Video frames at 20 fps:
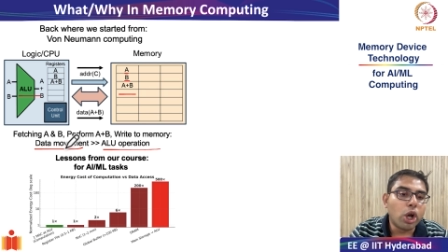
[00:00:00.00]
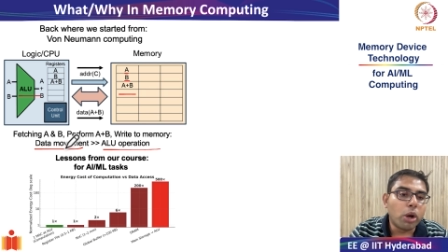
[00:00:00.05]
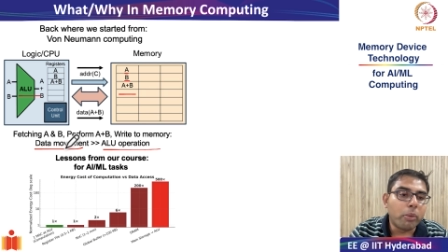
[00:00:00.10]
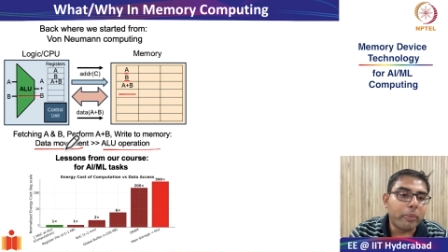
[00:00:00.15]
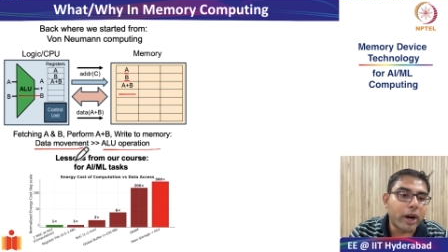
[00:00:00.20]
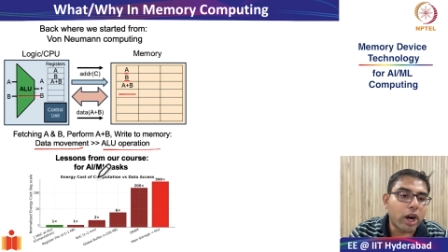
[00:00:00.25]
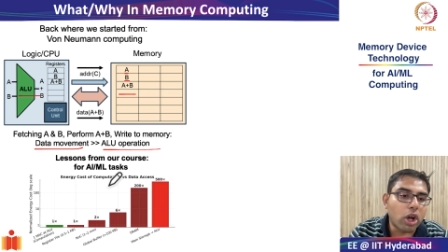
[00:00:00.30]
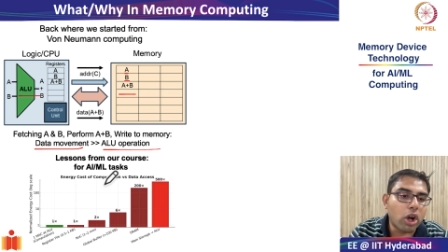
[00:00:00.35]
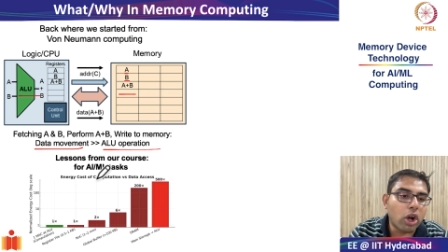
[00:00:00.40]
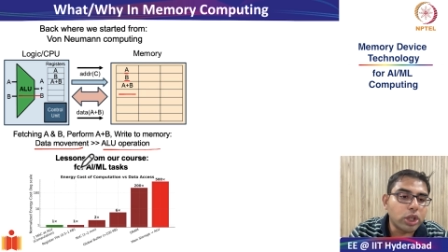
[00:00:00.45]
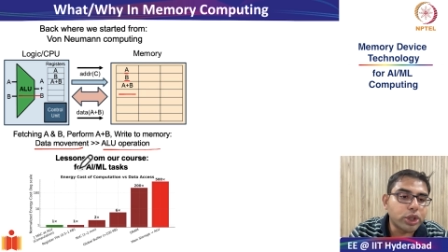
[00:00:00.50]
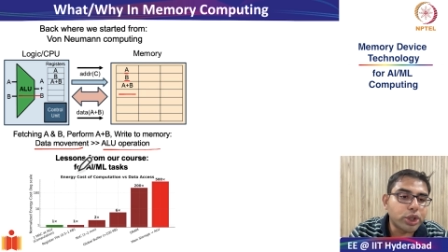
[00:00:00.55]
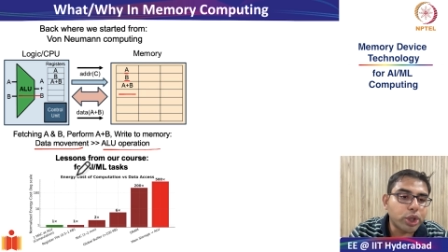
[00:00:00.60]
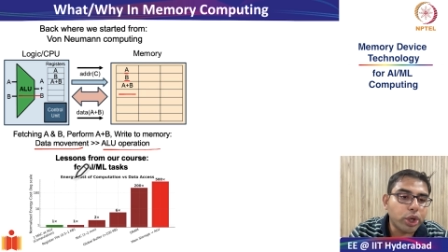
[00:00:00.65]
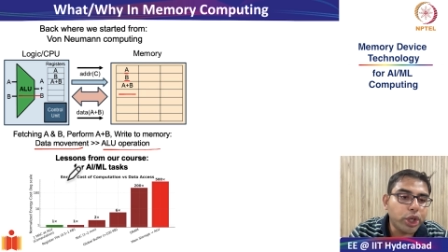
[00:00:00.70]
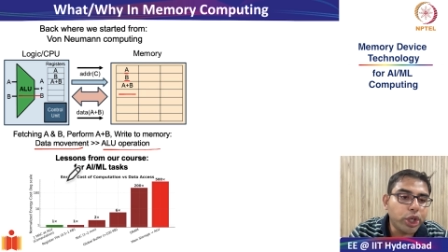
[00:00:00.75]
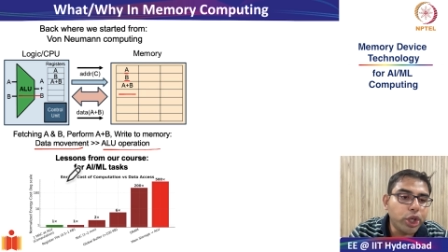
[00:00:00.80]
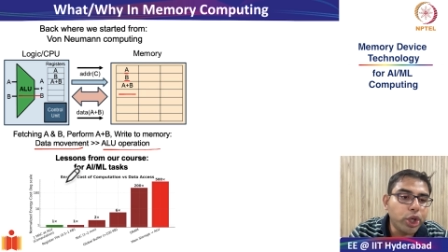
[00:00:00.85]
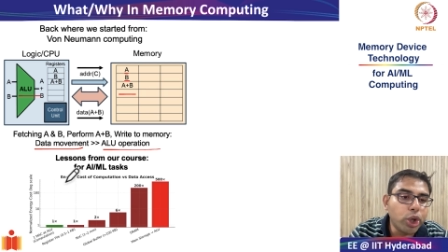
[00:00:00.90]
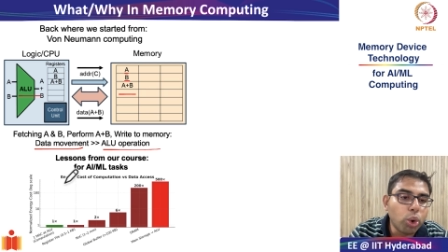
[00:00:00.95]
but also
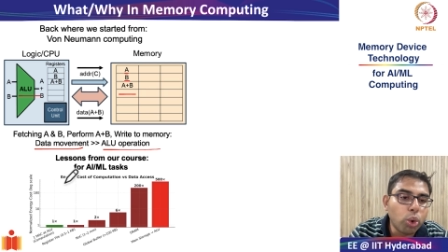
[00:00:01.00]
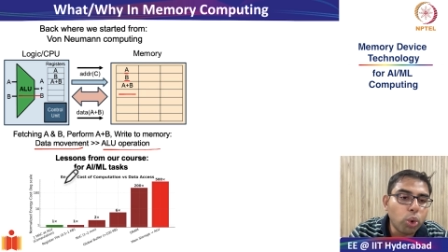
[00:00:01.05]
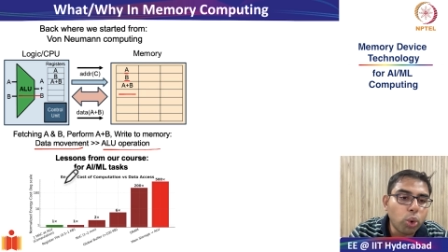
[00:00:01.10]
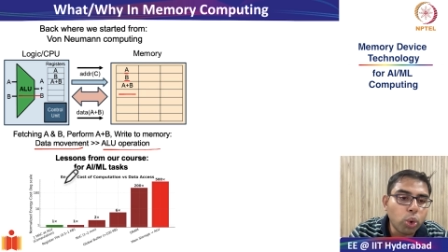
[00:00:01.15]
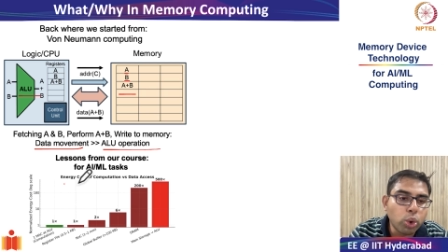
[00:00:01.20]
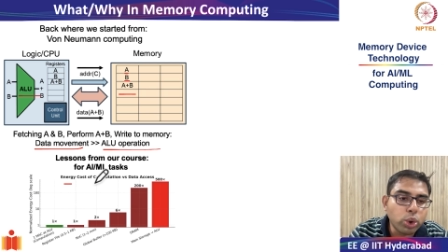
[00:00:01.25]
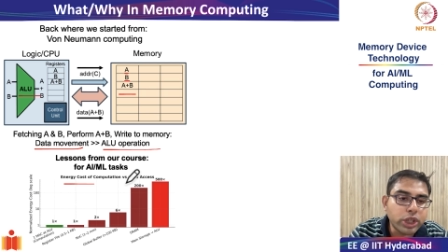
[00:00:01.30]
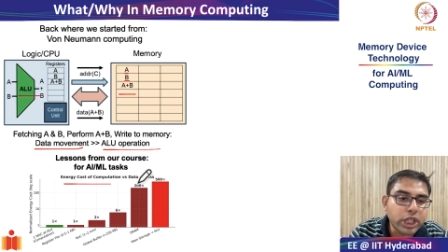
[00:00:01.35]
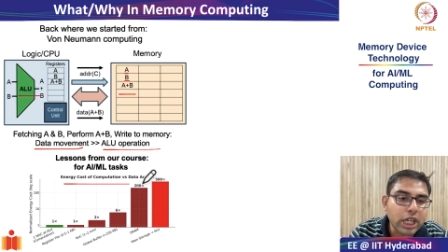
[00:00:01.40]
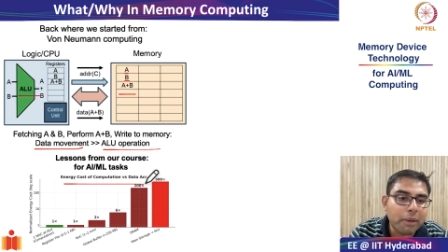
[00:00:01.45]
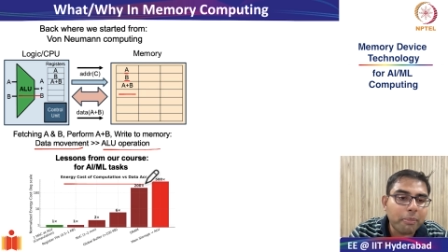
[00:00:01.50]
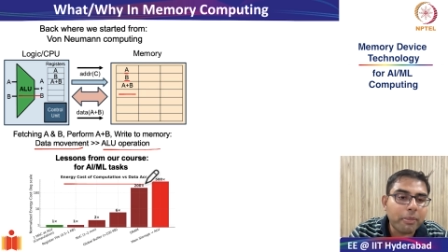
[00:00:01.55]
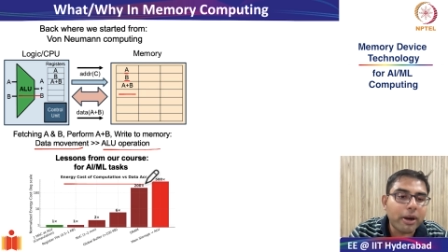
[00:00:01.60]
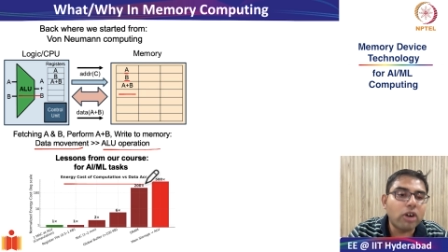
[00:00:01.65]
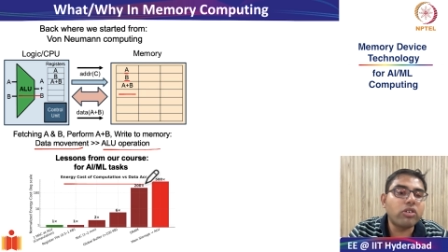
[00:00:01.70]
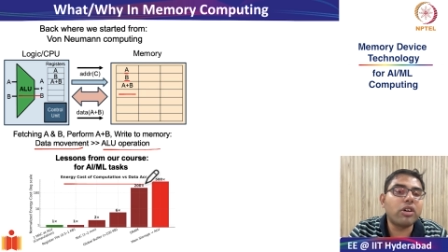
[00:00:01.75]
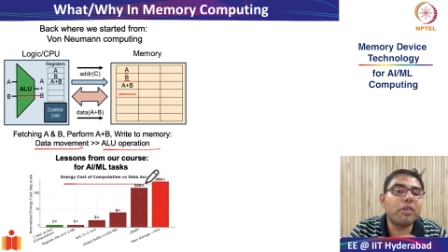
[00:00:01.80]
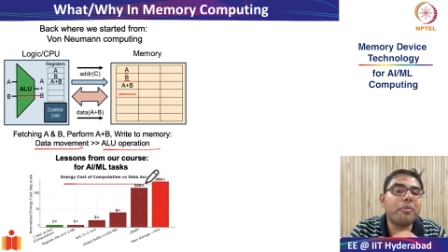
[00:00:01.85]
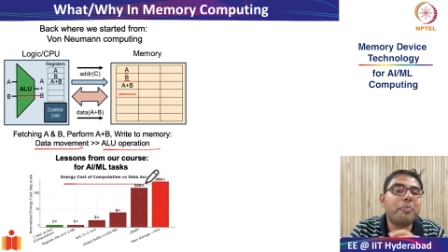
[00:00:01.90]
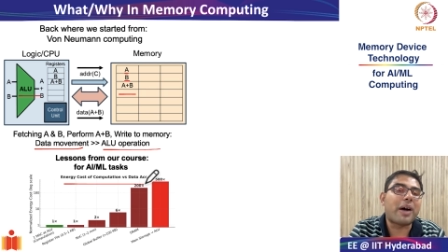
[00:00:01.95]
huge
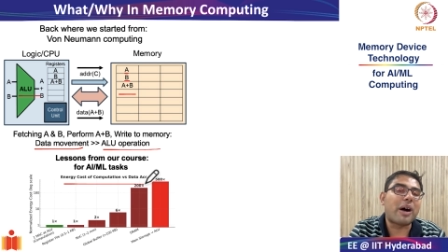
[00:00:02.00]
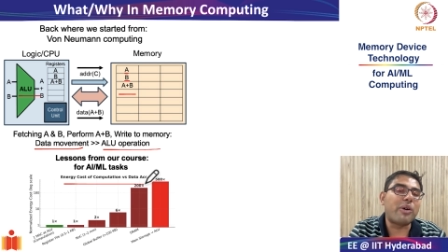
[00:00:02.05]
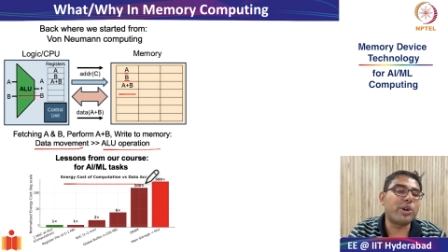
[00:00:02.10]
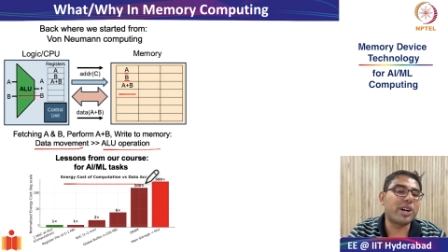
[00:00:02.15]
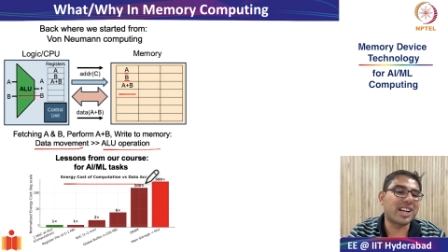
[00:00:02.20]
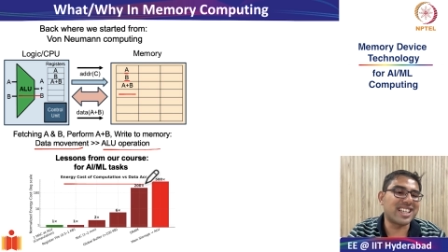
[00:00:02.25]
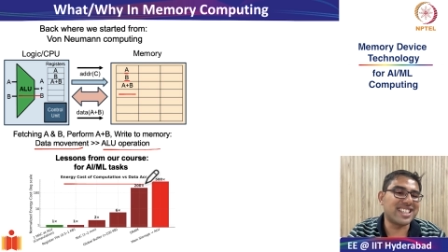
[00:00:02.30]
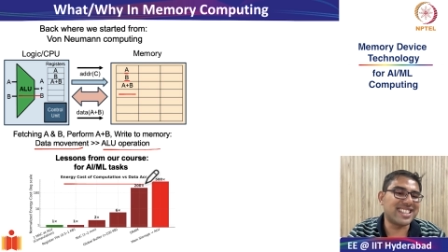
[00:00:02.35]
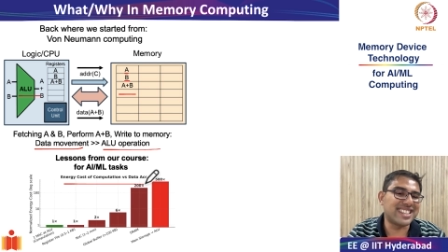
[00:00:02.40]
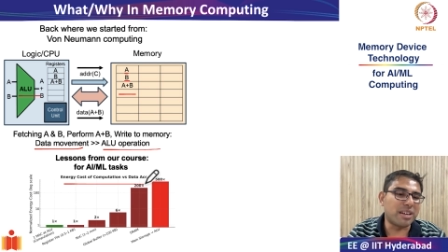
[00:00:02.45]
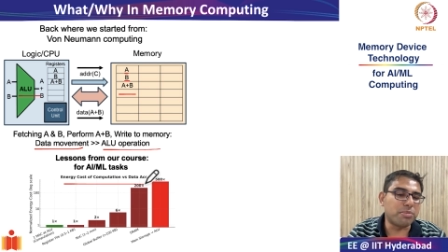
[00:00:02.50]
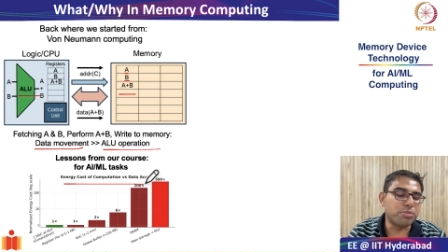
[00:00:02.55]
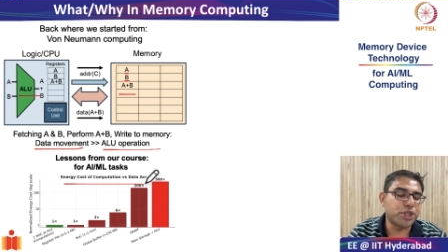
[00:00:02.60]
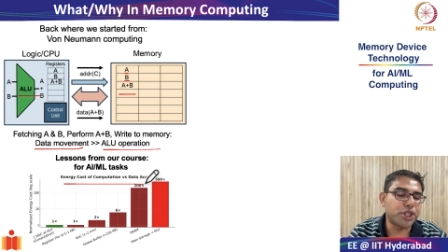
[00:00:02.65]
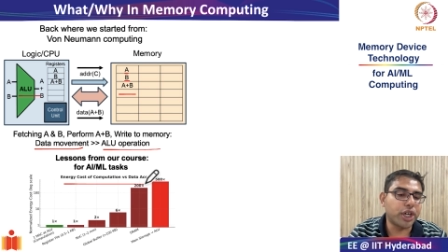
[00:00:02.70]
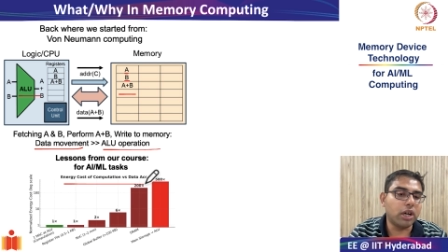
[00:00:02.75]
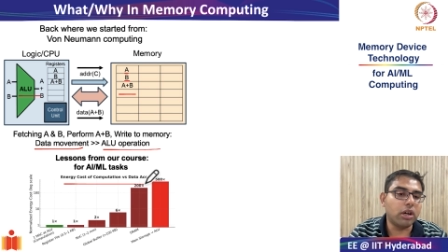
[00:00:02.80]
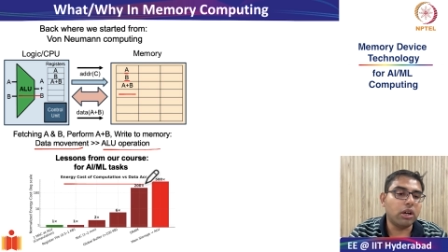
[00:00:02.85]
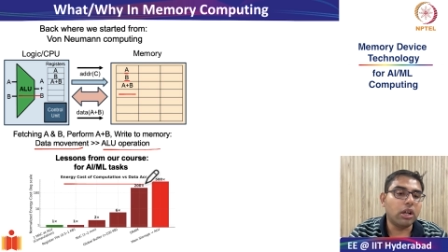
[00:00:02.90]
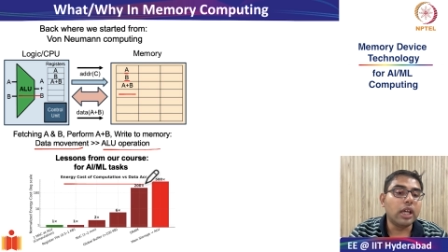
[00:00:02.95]
amount of power
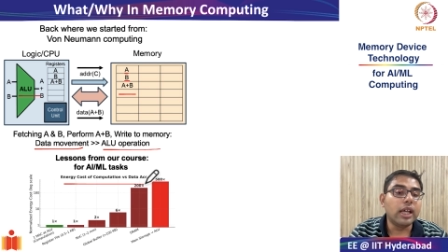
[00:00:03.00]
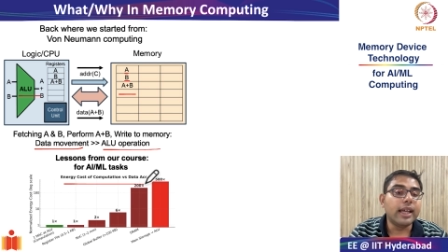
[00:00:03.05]
consumption.